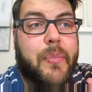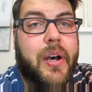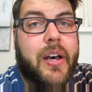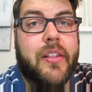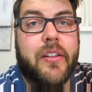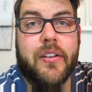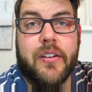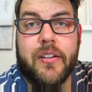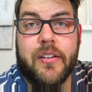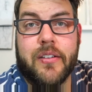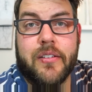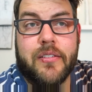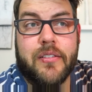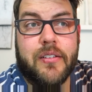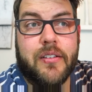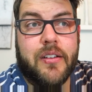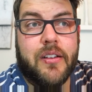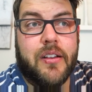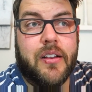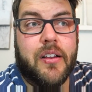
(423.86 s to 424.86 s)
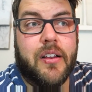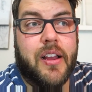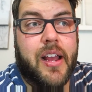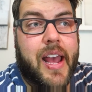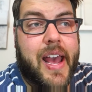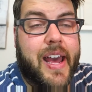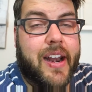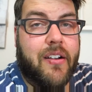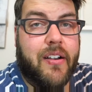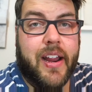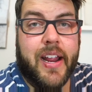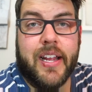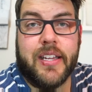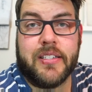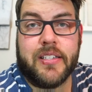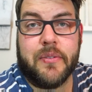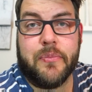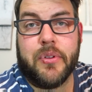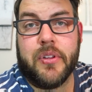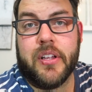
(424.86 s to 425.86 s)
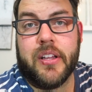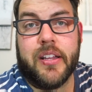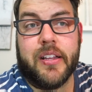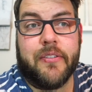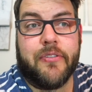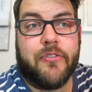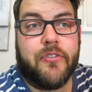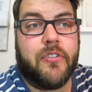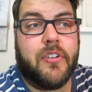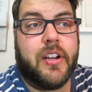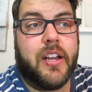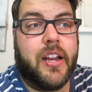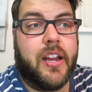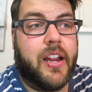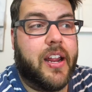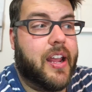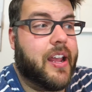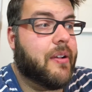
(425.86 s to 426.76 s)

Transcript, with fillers: mother had her hands completely free